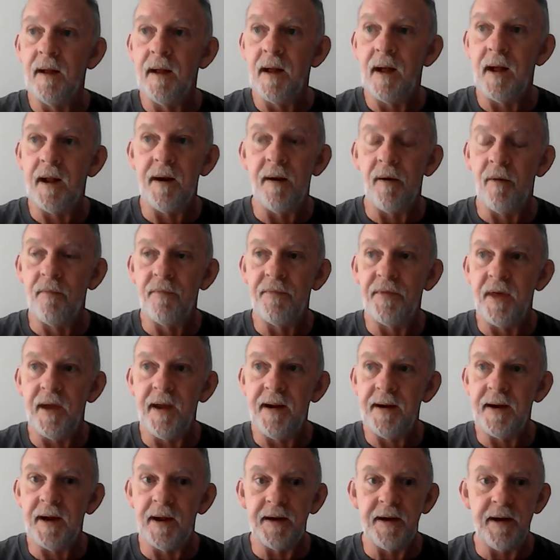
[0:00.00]
I don't
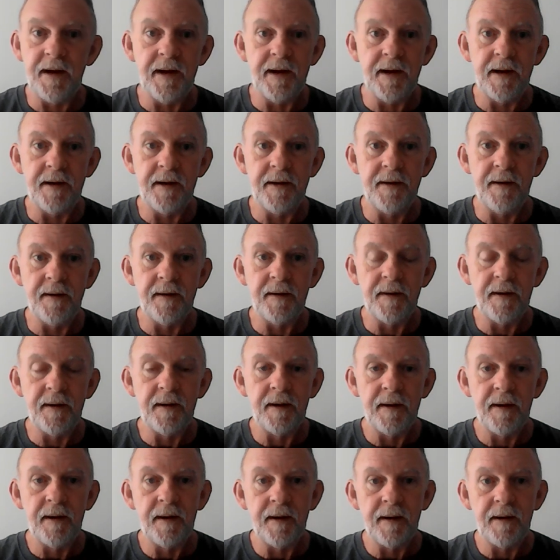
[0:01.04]
think I did,
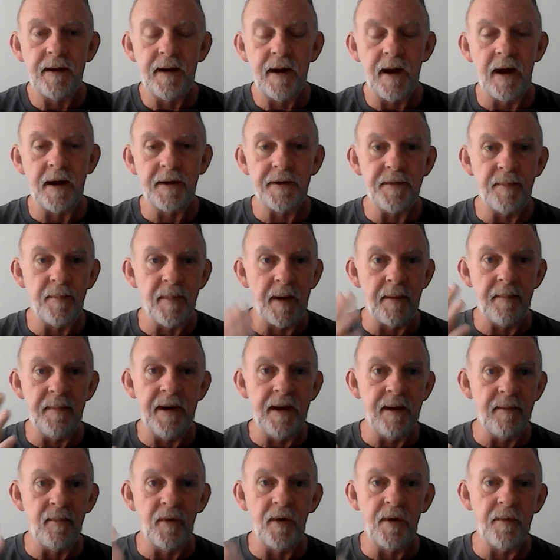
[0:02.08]
not to my
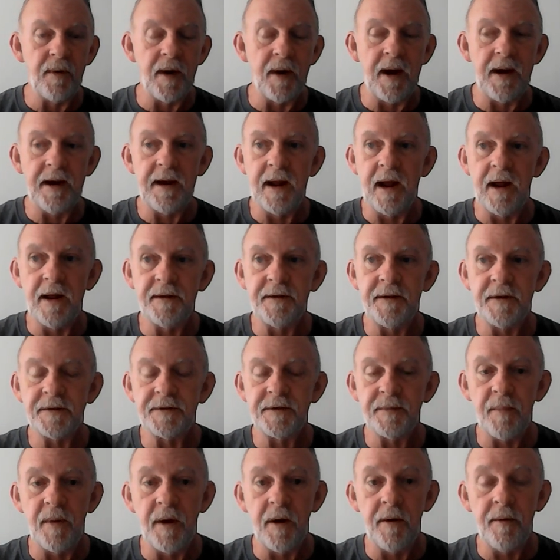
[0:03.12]
memory right now at
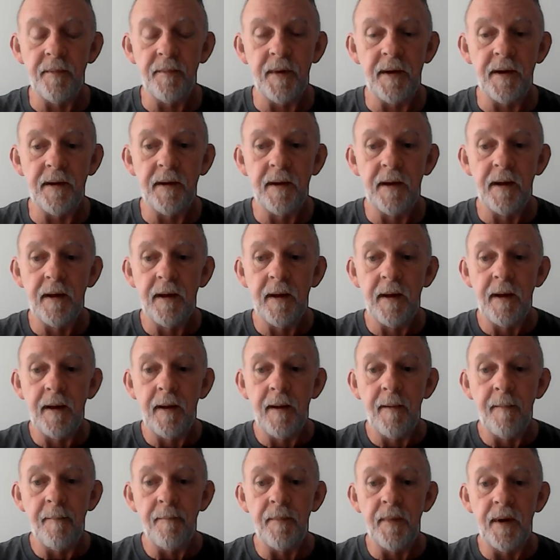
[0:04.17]
this moment.
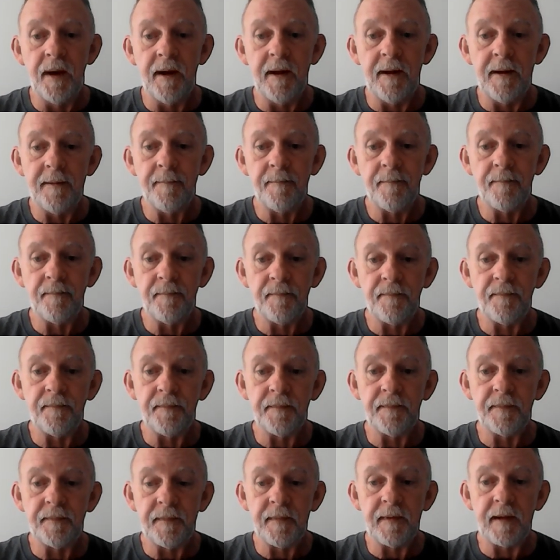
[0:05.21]
But
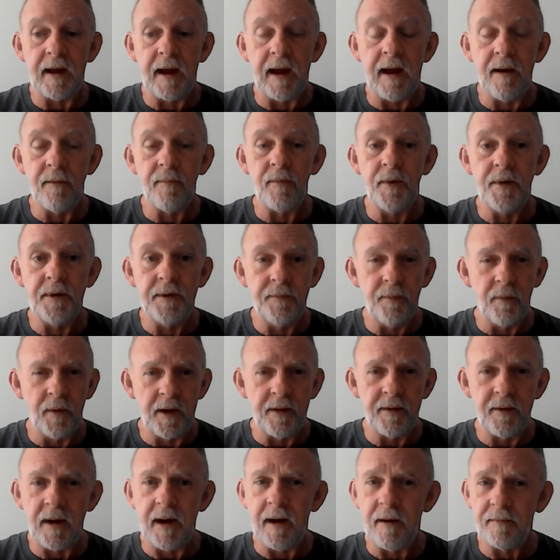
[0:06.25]
I would,
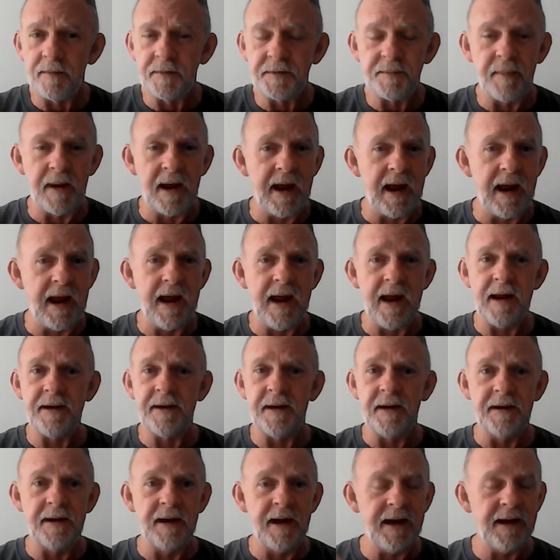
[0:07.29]
whether I was
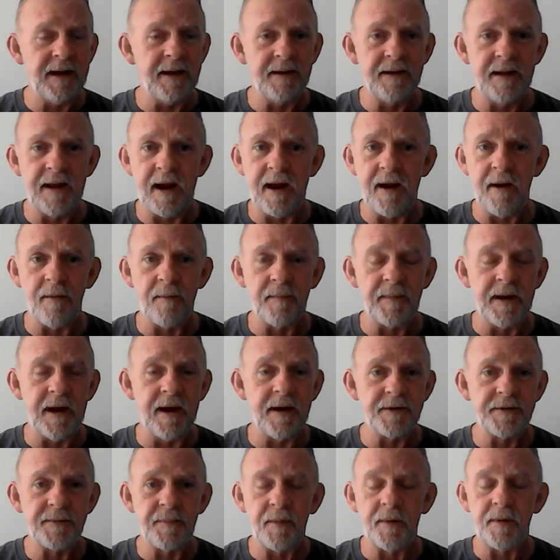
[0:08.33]
behind and needed the help
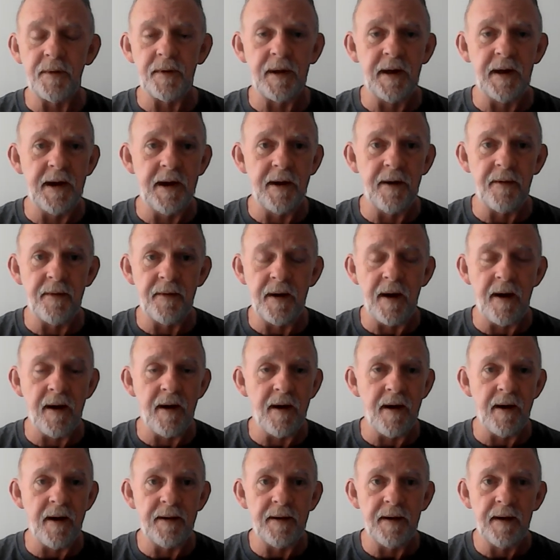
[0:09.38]
desperately or
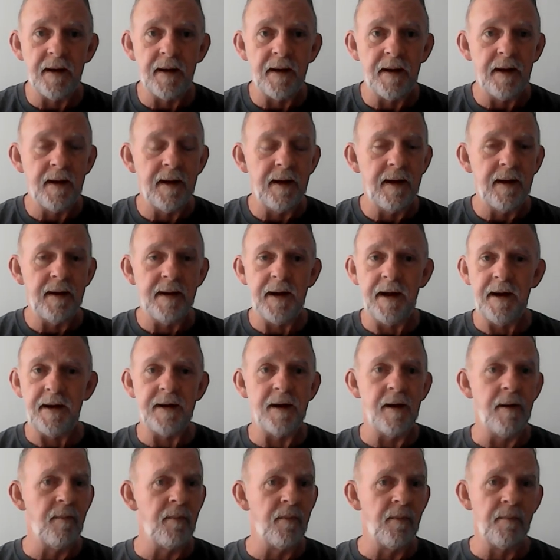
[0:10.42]
not, they
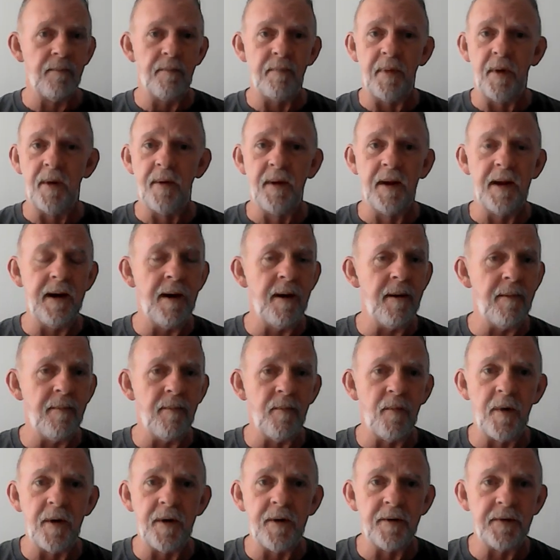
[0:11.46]
come pulling up
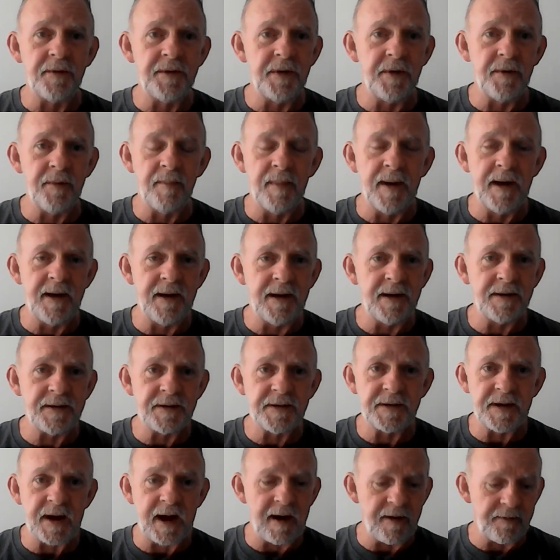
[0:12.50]
1 or 2
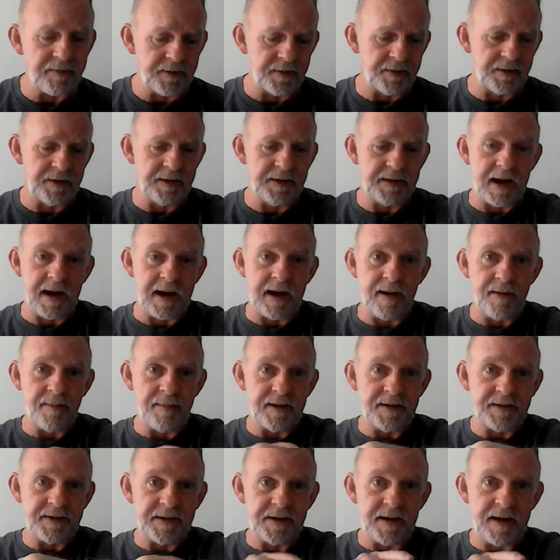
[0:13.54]
minutes after the time,
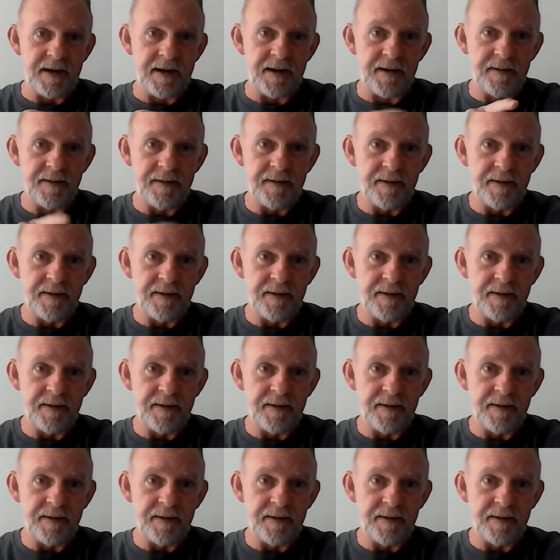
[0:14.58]
I'd say,